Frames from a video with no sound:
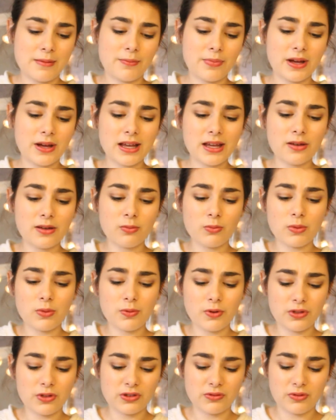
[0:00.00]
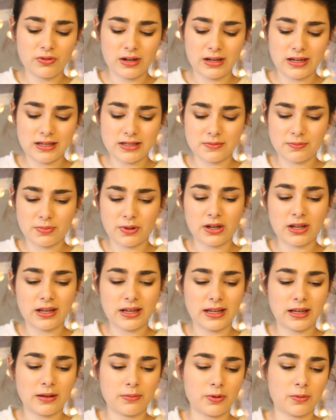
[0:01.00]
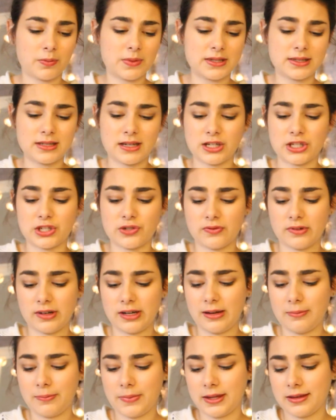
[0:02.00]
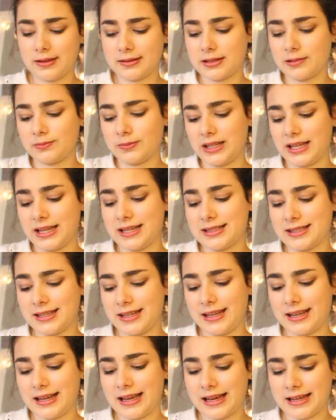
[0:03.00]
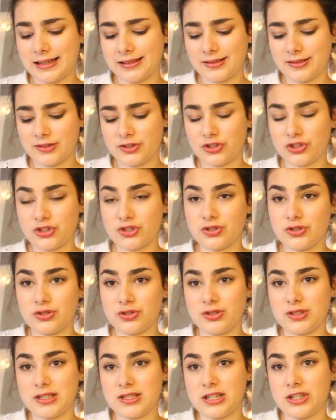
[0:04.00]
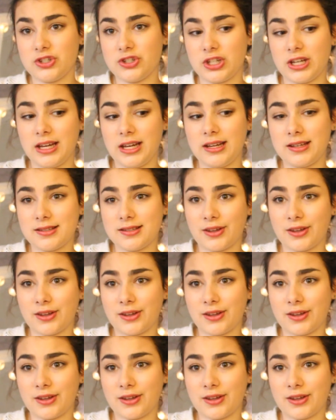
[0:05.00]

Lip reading: But I couldn't be bothered really to buy proper stationery because I'm lazy and stingy,